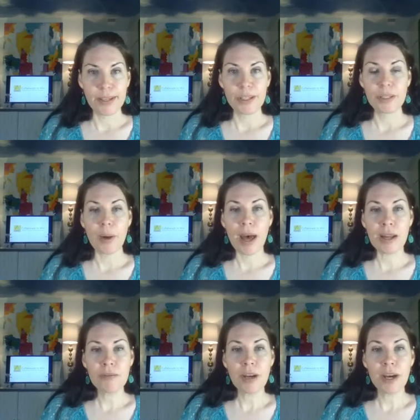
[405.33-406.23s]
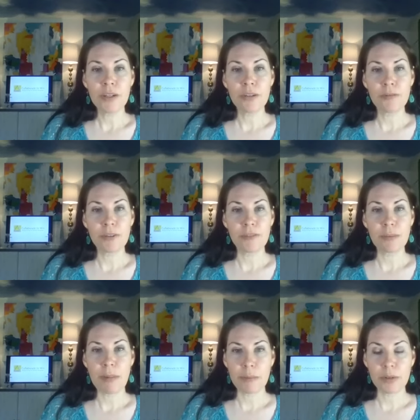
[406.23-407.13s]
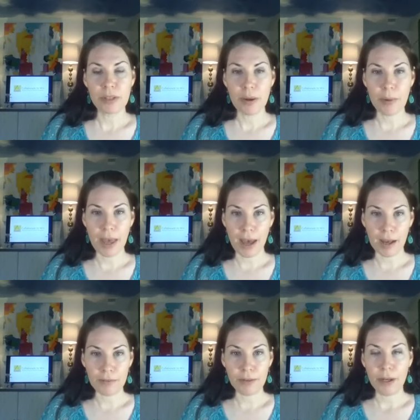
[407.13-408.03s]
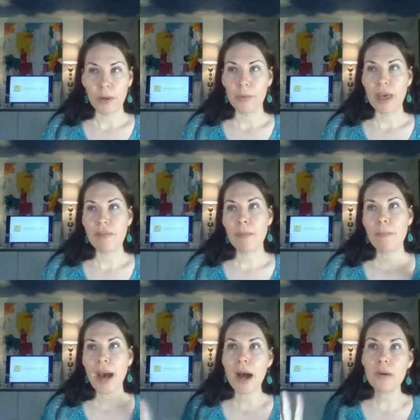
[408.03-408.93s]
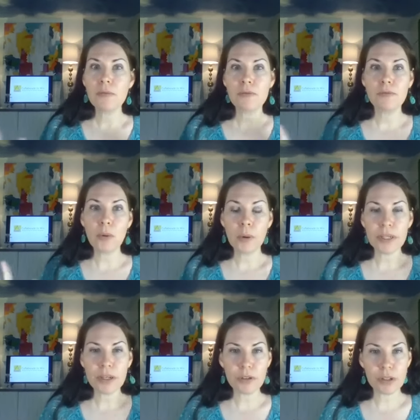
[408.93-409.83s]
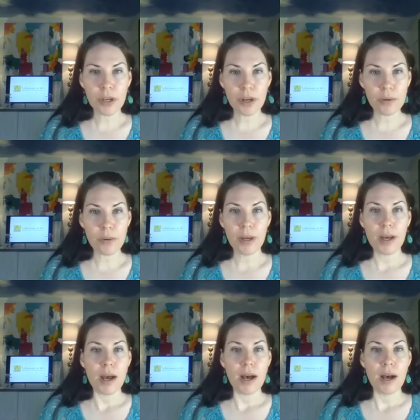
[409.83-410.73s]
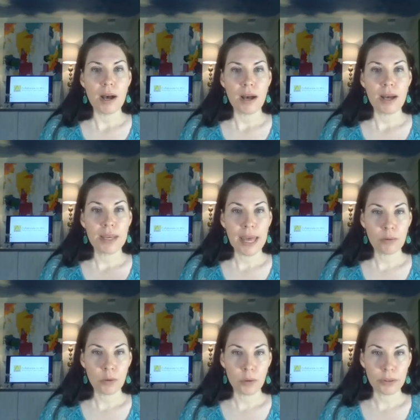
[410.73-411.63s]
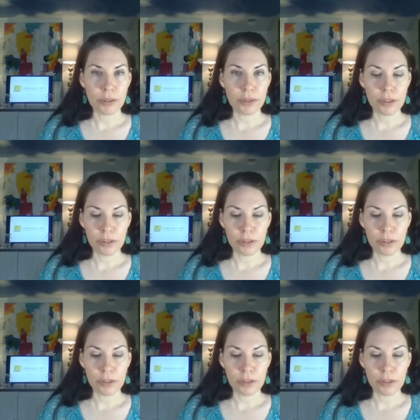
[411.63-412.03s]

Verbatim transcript: So out of the 150 members that we have, we have about 40 or so uh, account holders.